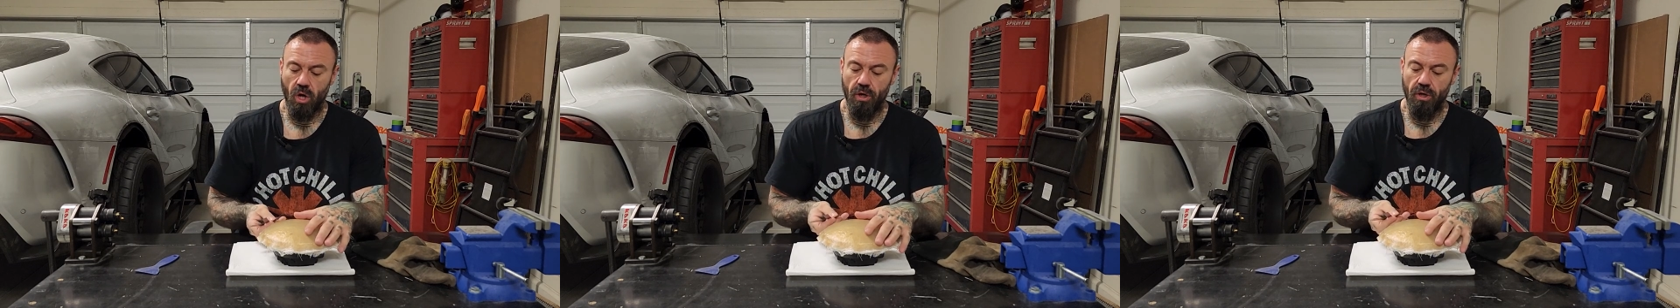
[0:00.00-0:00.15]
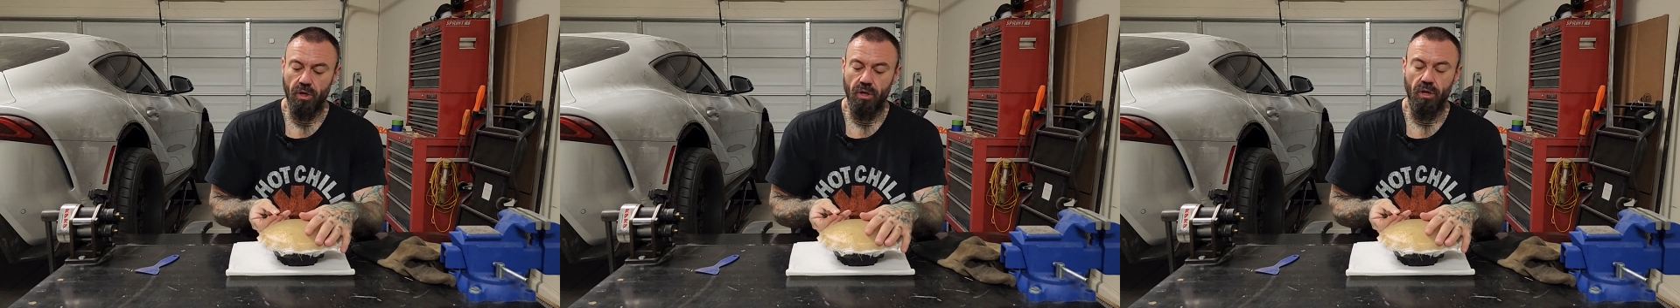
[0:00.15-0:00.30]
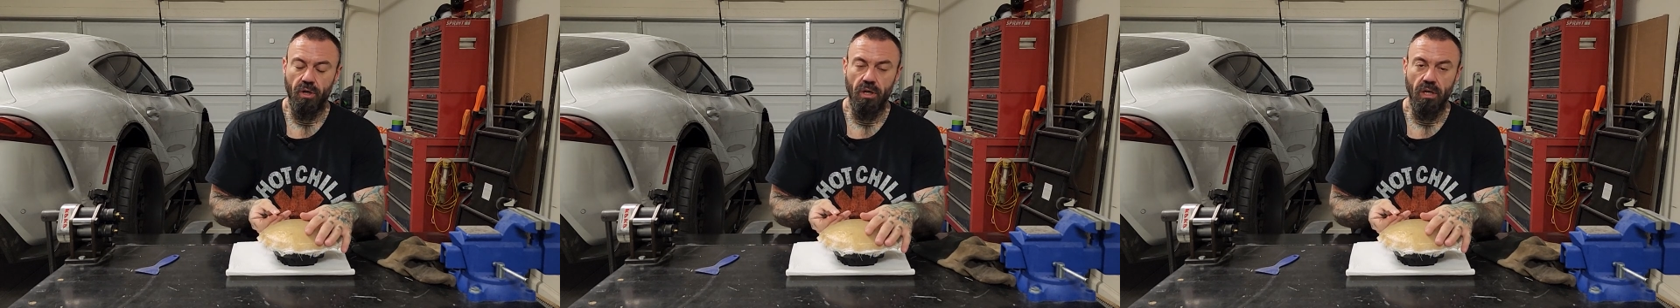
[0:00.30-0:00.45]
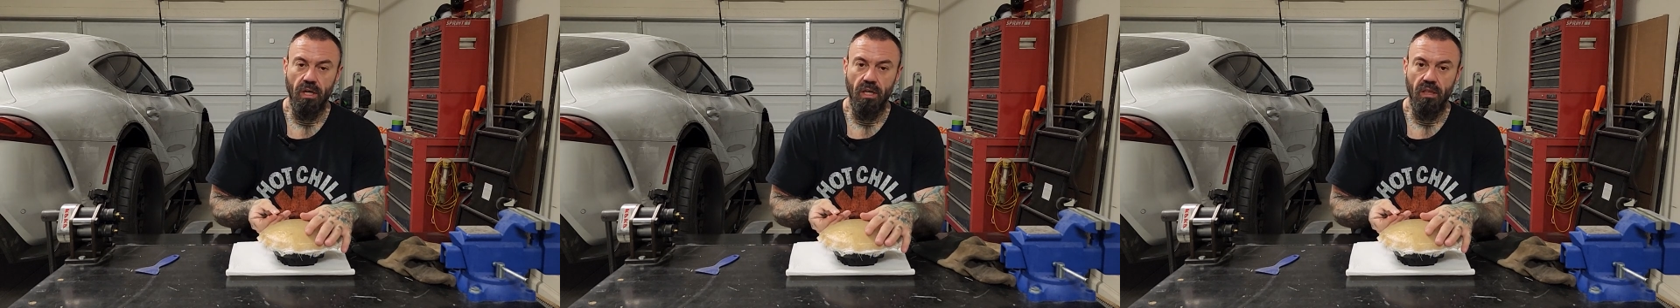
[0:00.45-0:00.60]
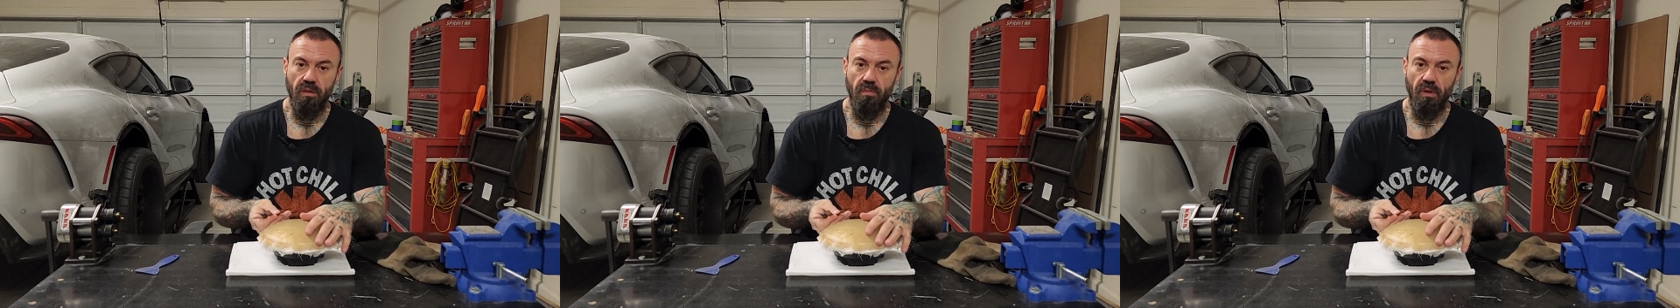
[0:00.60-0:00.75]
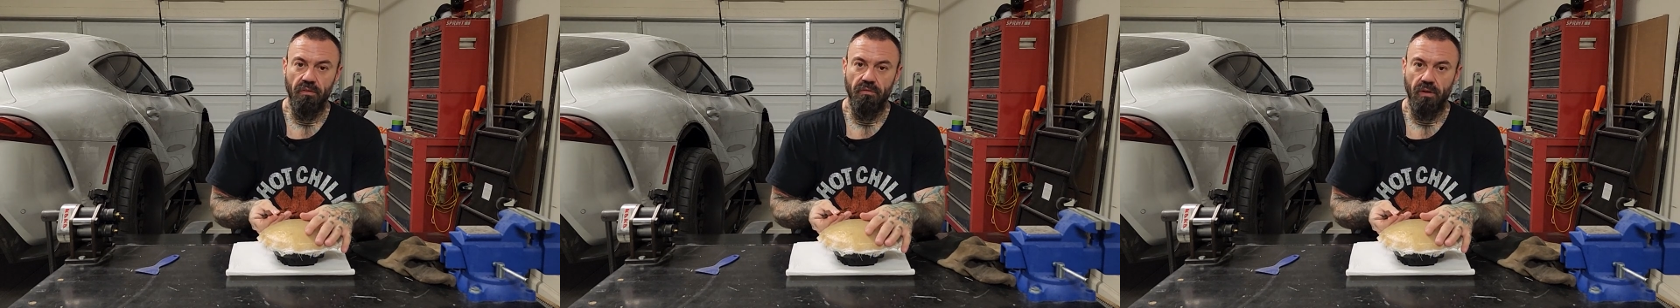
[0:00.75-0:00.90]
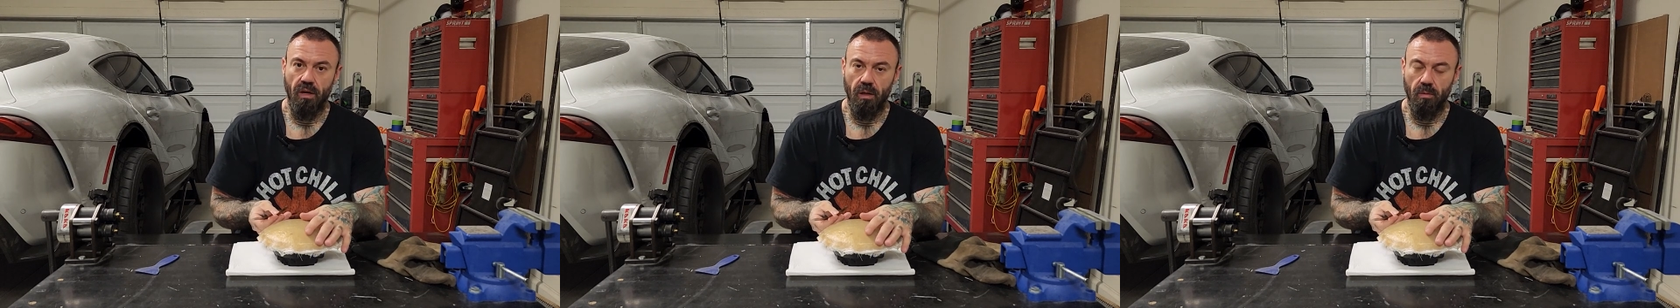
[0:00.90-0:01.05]
underneath
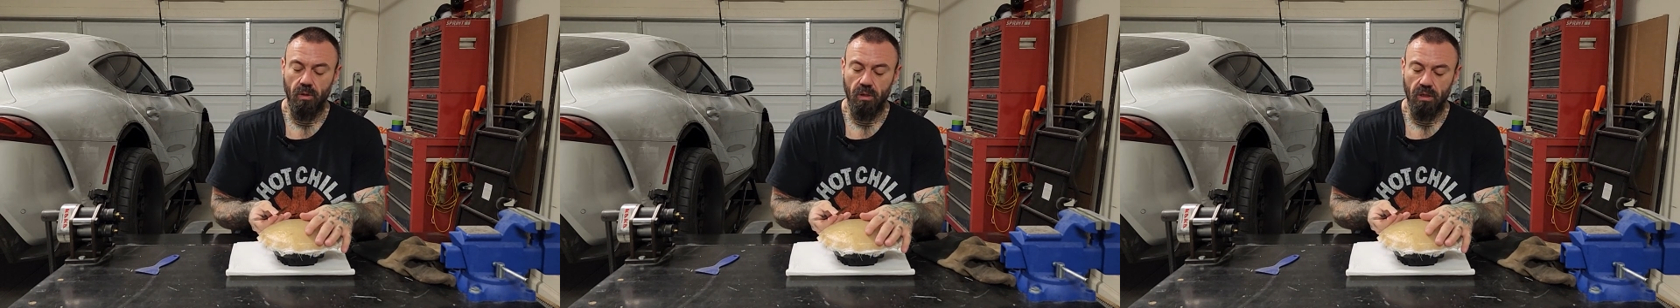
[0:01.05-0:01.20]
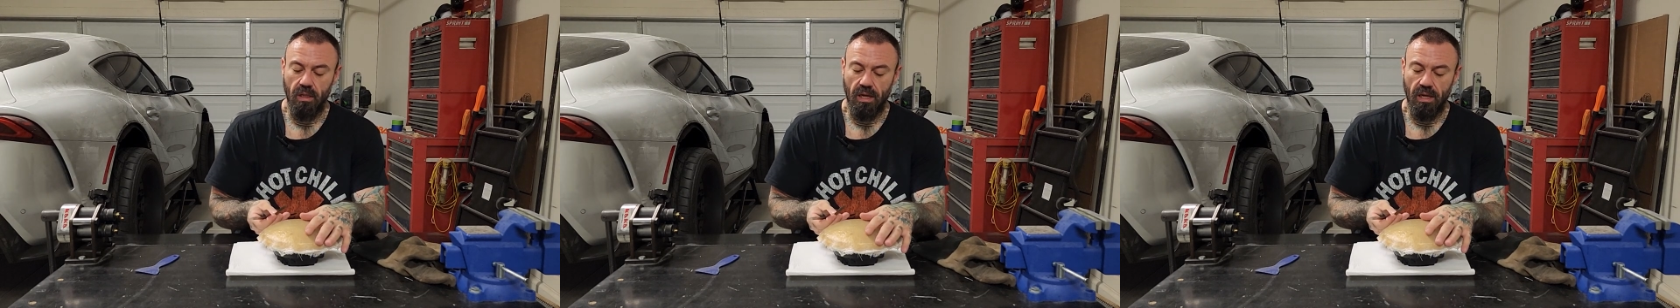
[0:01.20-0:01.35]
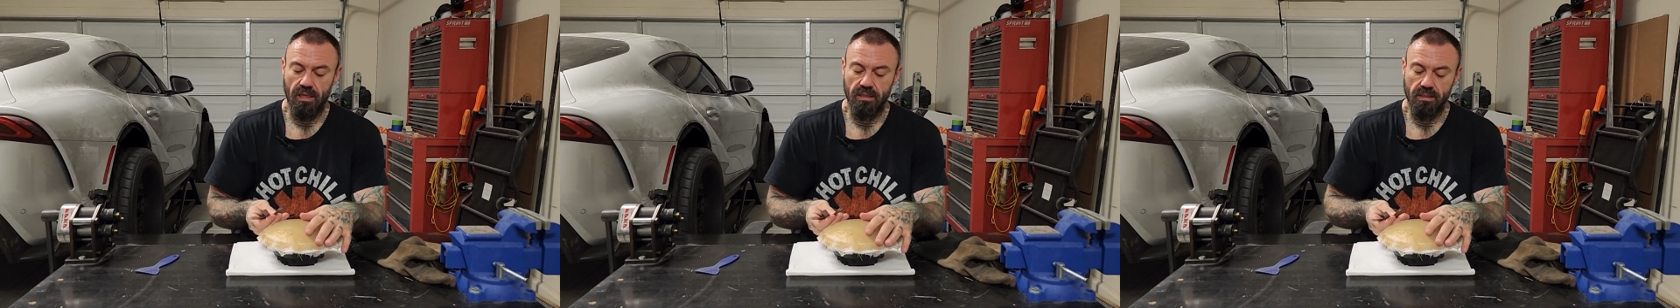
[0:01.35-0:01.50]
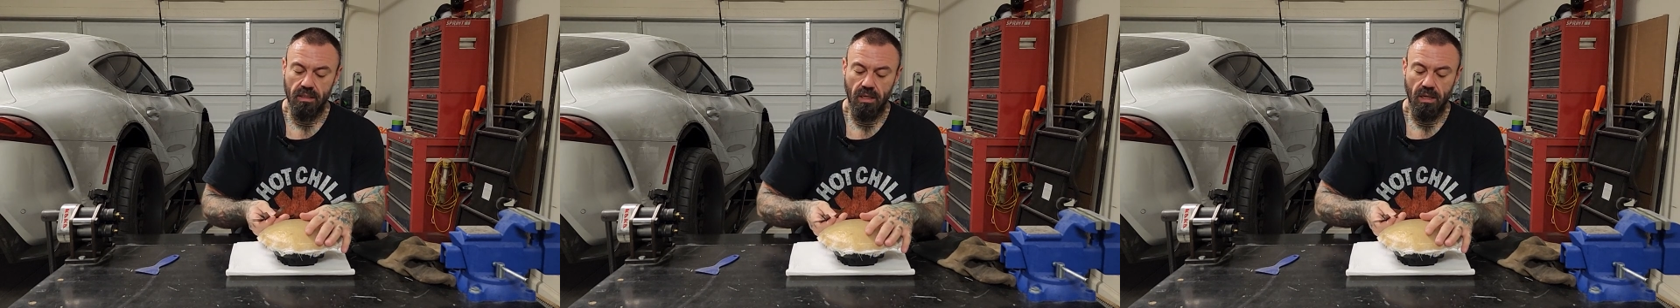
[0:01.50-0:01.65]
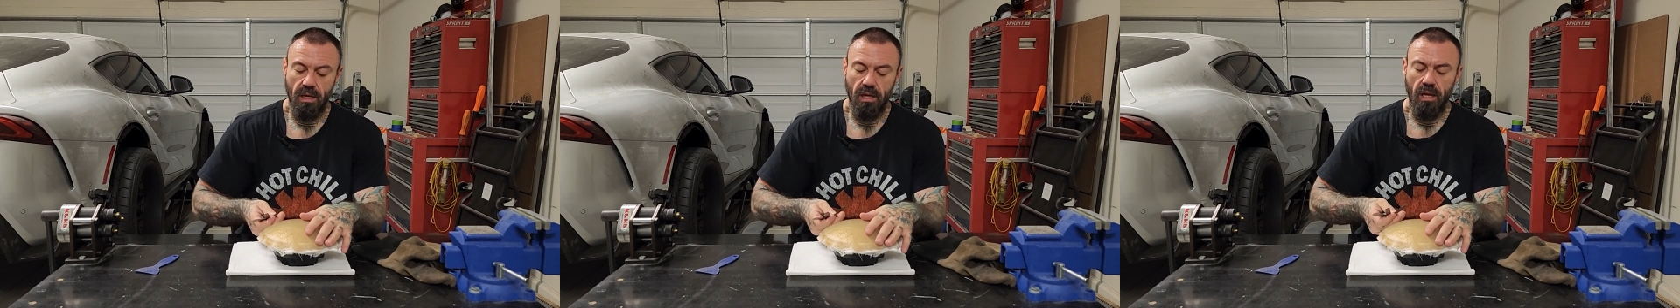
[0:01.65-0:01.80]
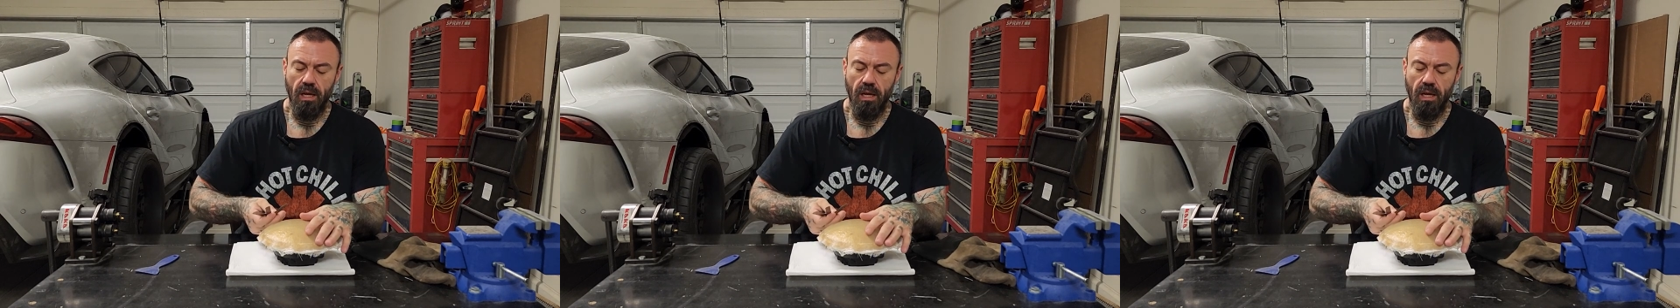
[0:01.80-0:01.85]
my fiberglass